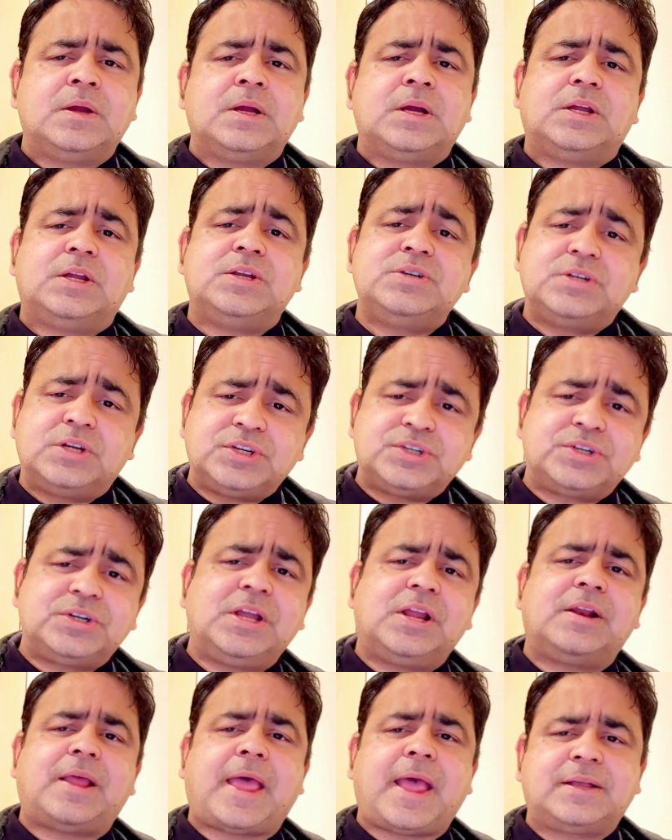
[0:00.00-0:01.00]

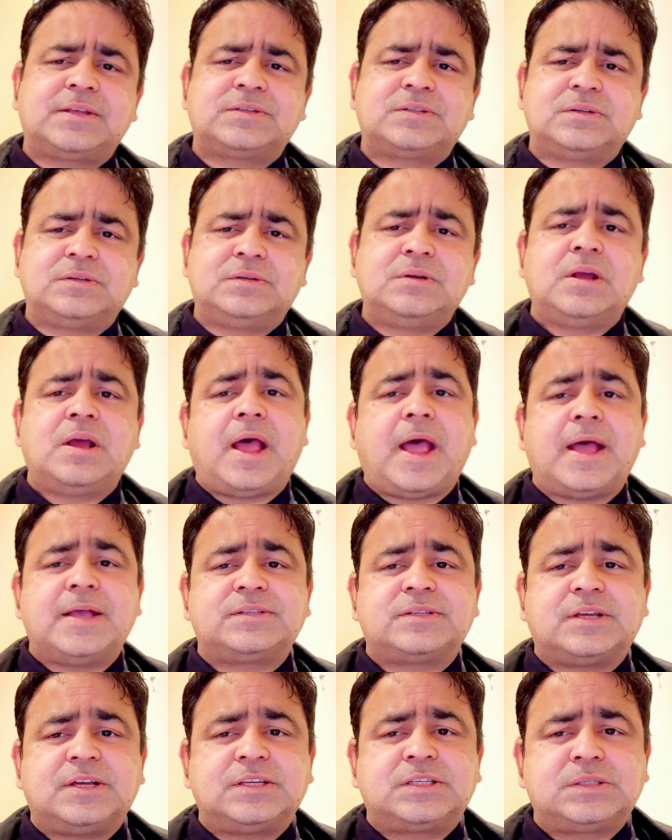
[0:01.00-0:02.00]
Industrial action
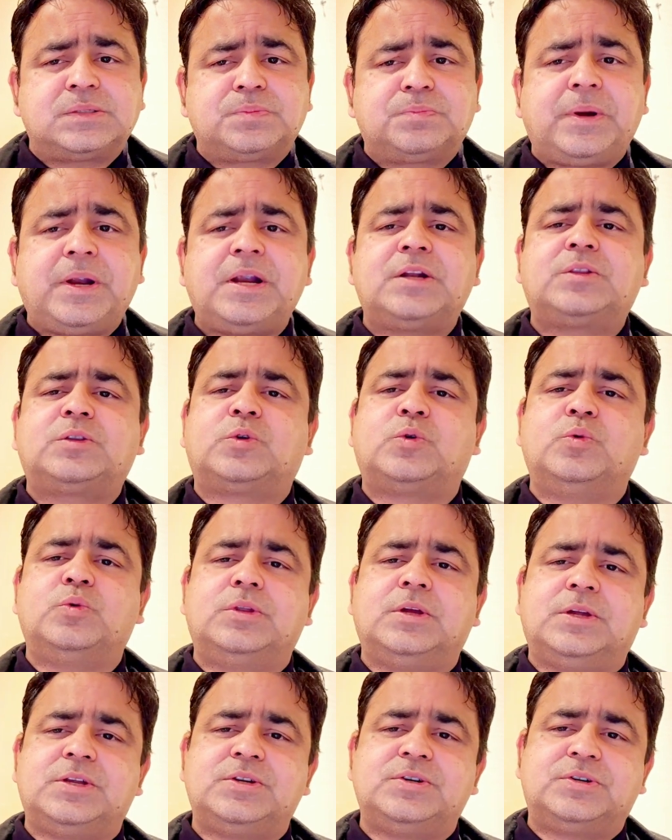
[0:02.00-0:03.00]
has spread through
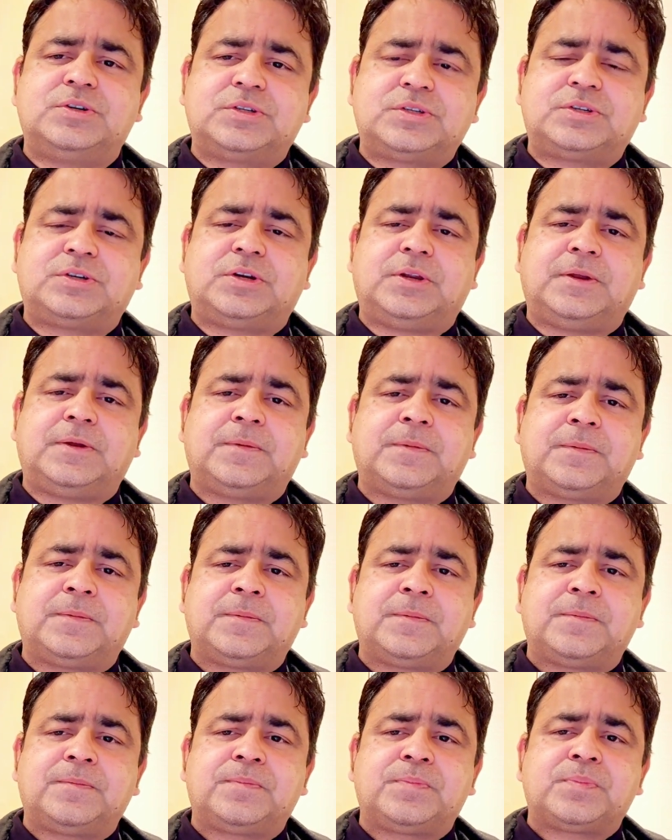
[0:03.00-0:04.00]
the industry,
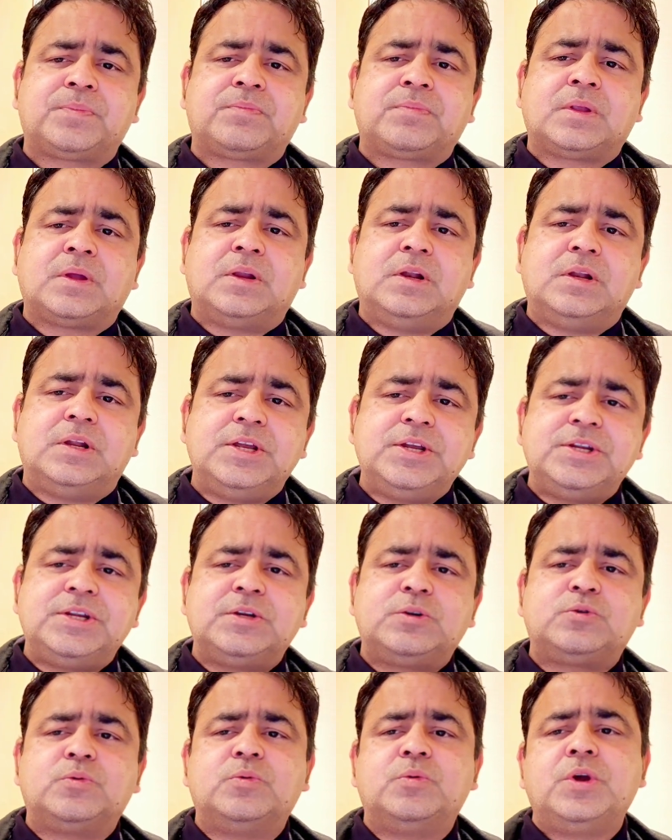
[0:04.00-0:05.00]
leading
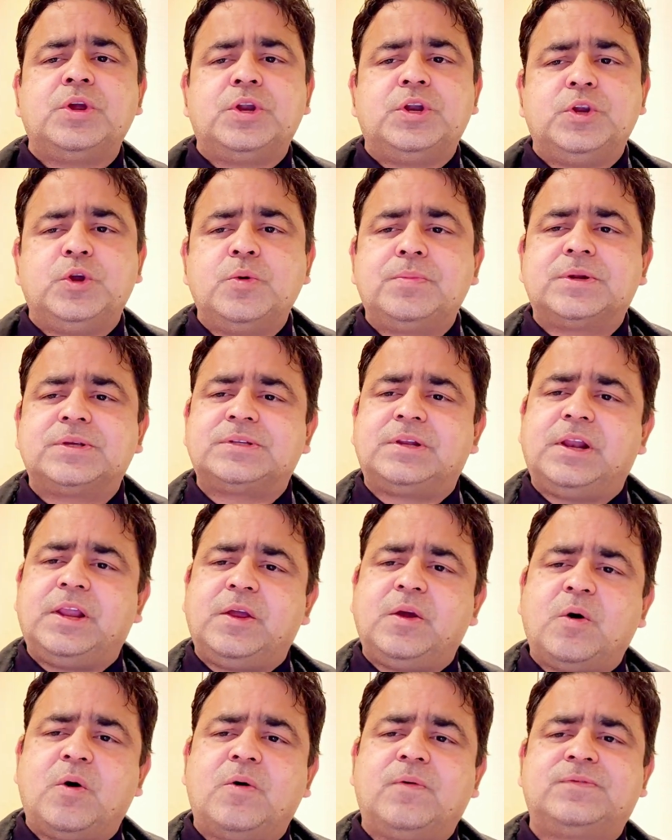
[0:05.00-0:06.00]
to numerous
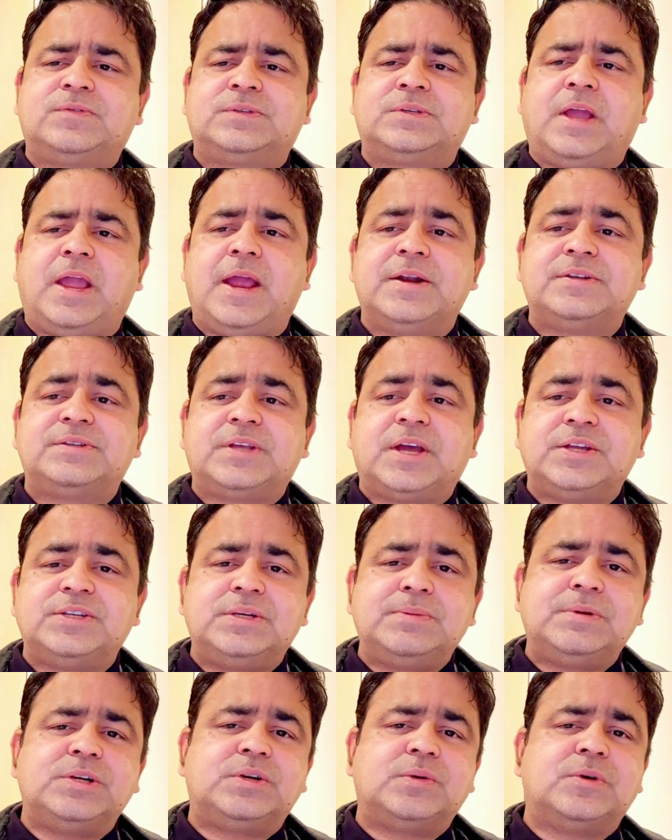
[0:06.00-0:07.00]
layoffs and
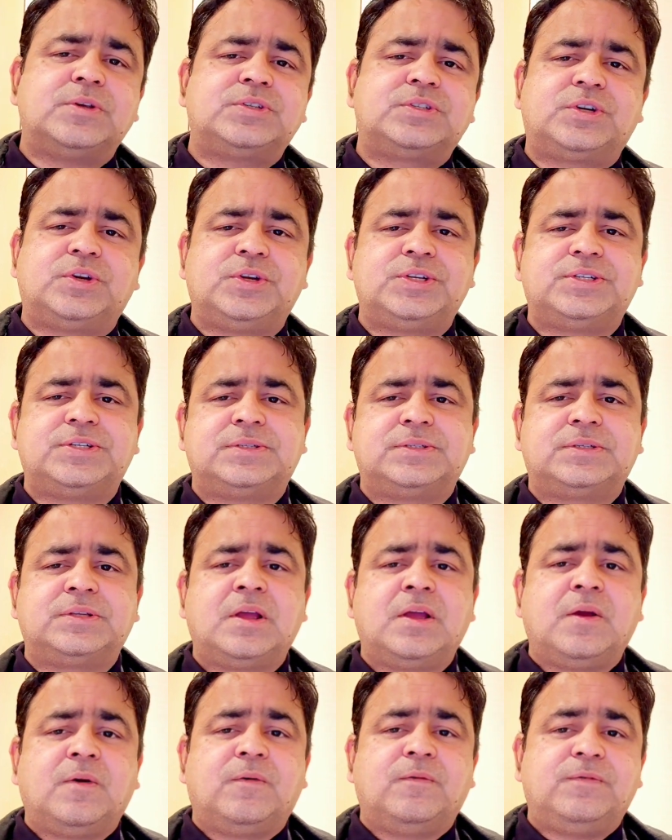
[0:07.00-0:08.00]
sizable demonstrations
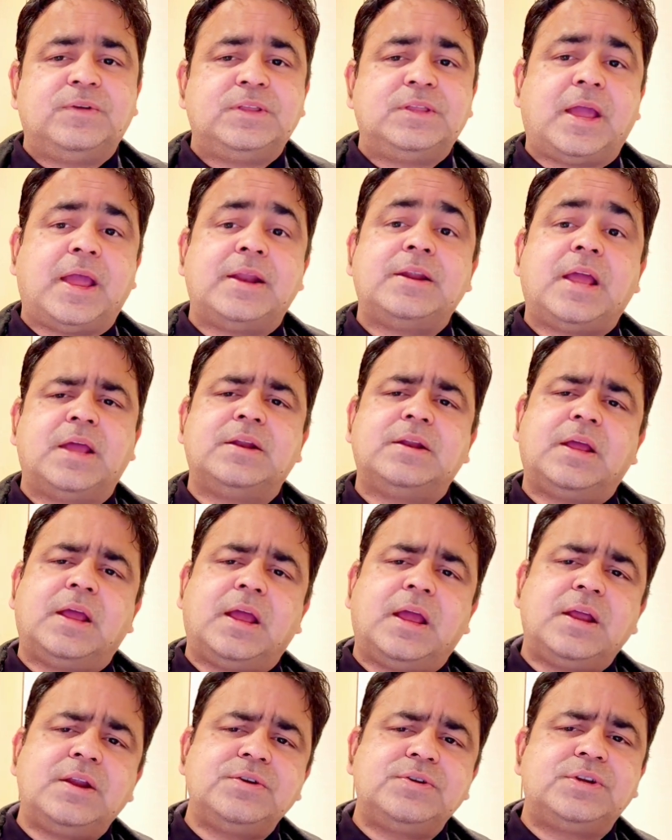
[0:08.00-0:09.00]
with an
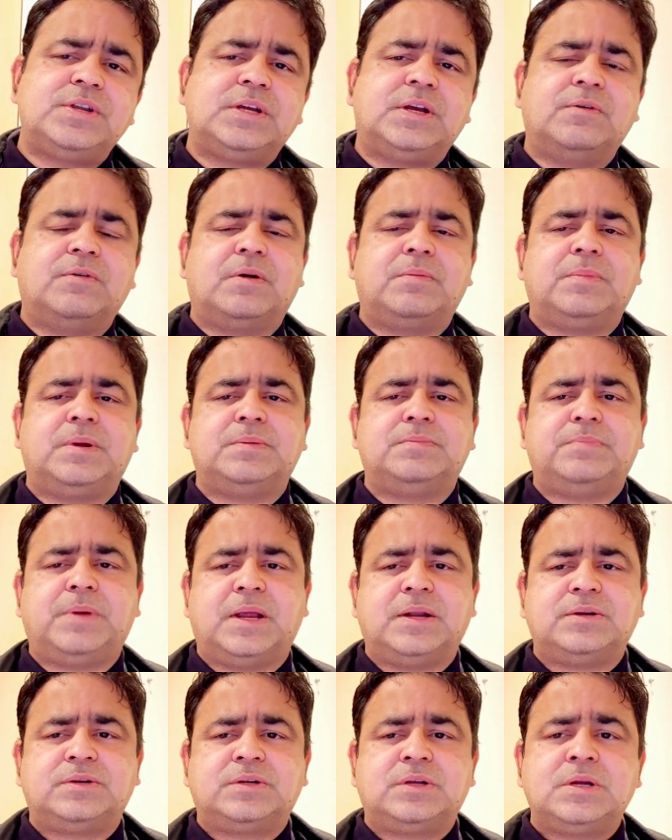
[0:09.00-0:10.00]
anti-government
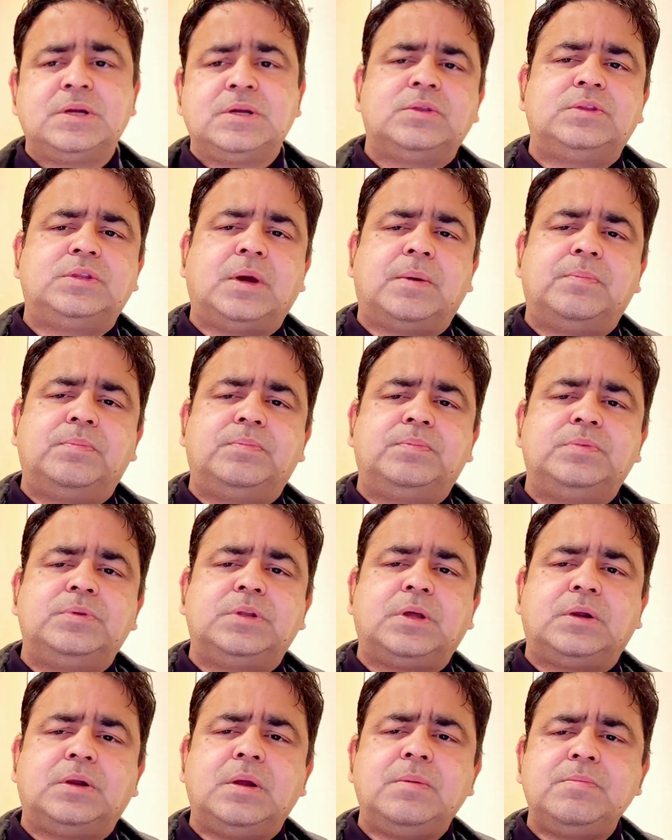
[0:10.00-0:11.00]
bent.
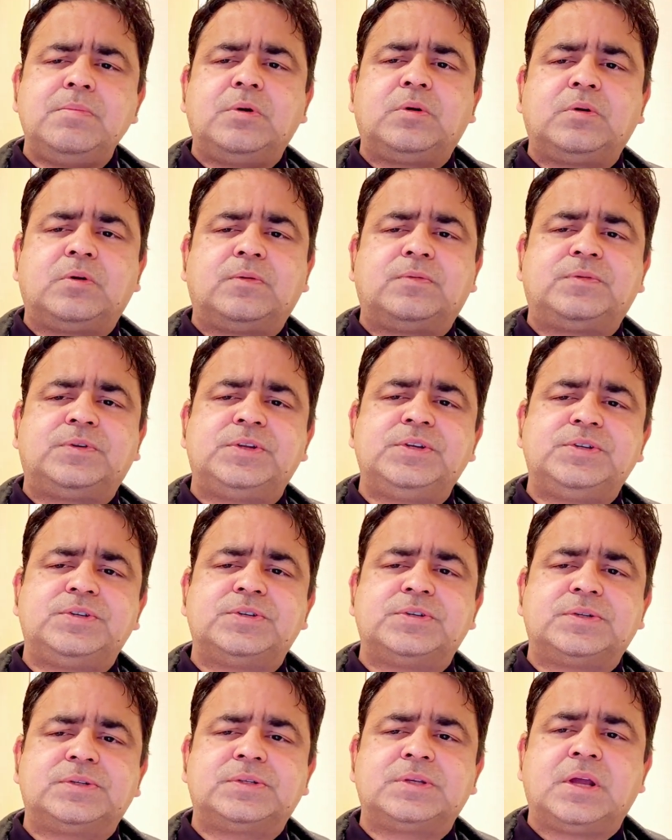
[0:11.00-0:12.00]
The number of
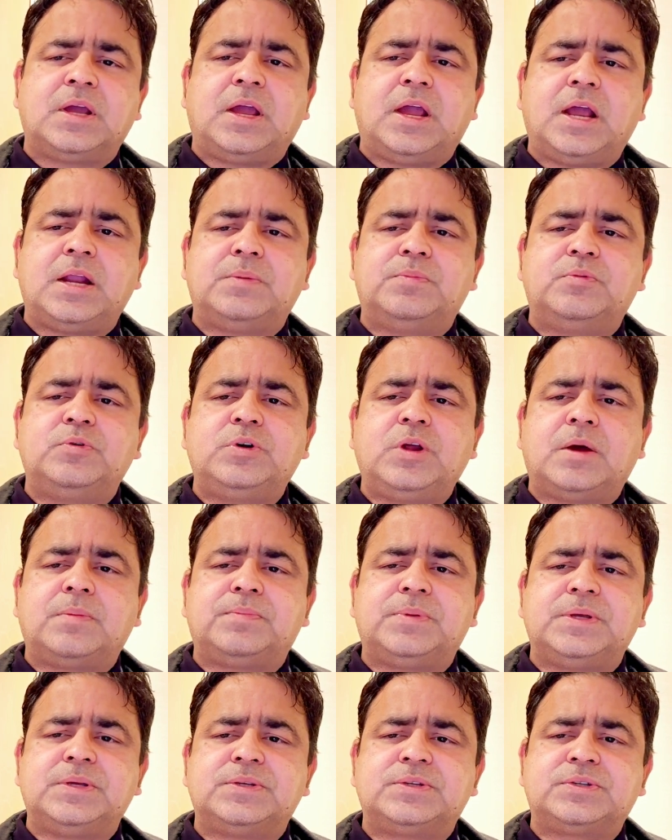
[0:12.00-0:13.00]
teachers at
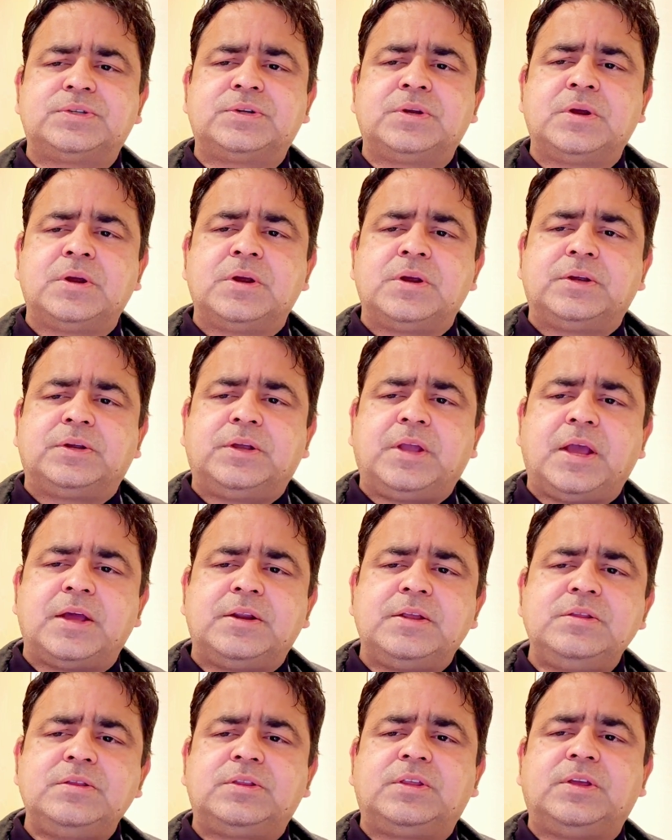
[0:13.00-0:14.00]
Budapest
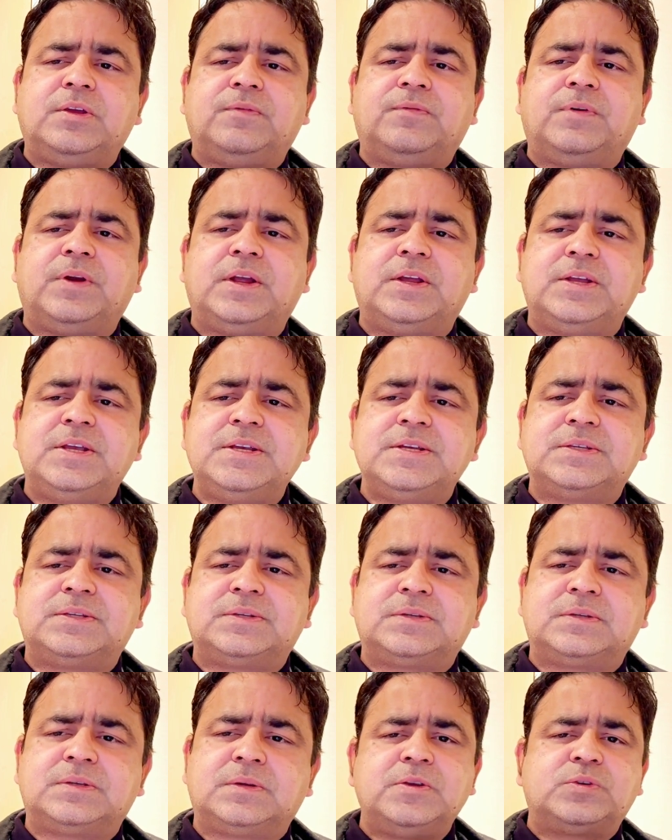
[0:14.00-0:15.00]
Karinthi
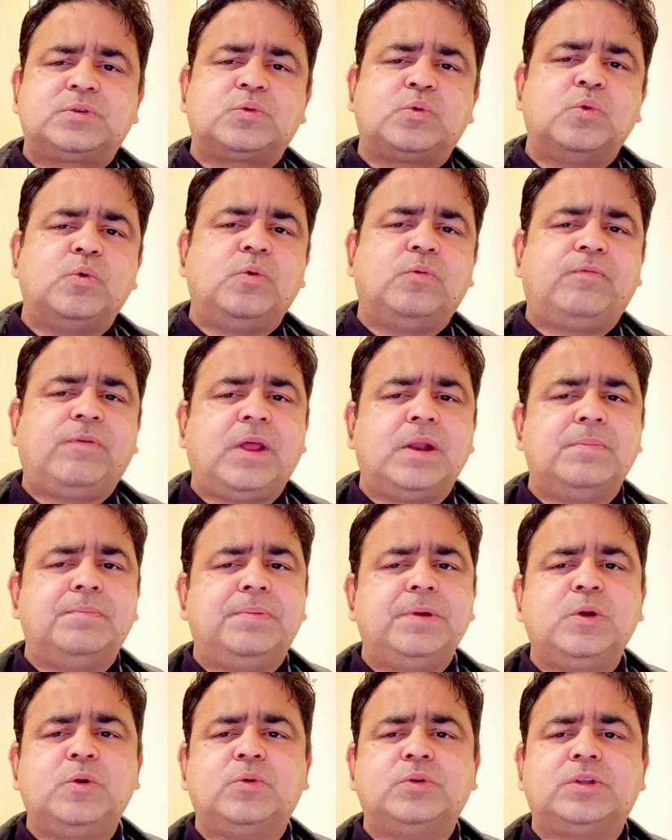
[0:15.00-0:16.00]
Frigis school fell
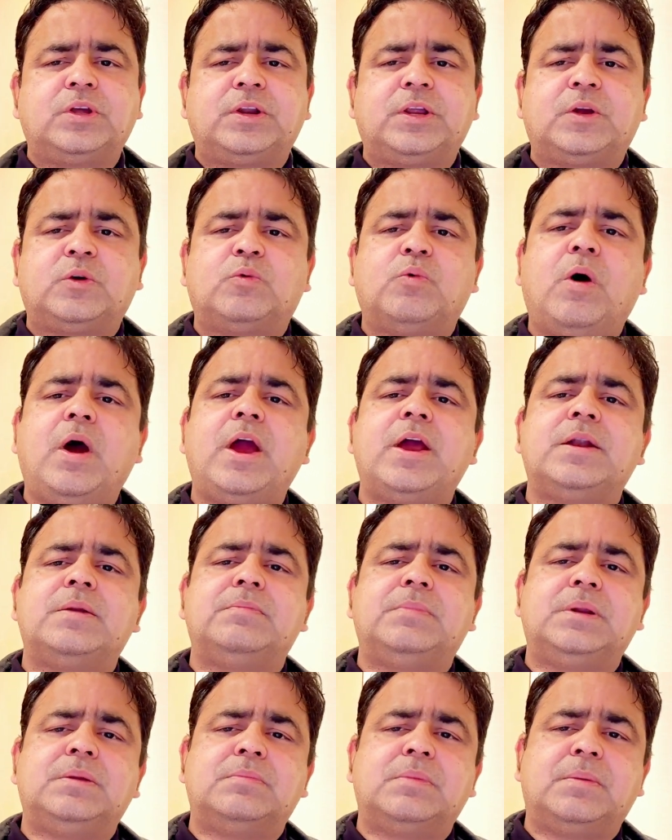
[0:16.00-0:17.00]
below the required
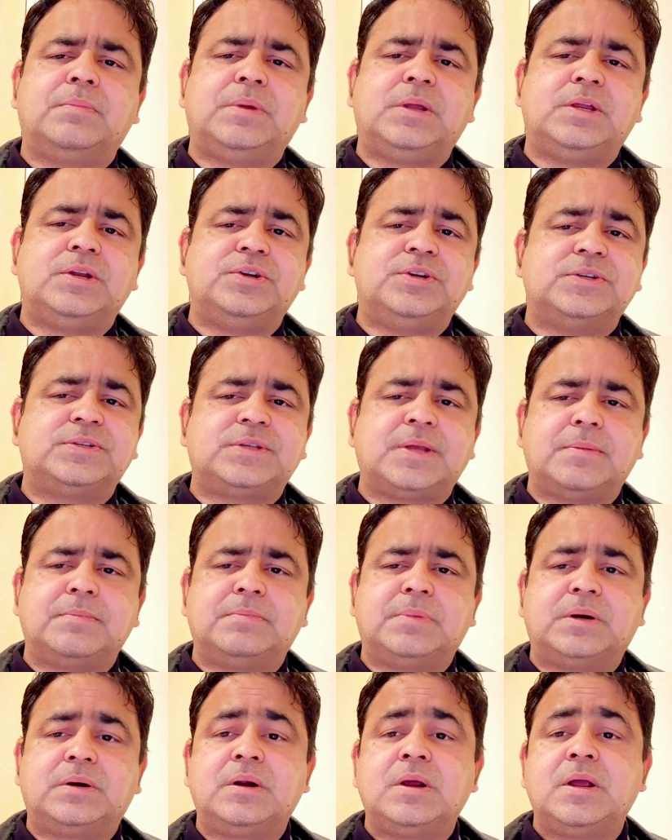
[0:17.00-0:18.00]
minimum in December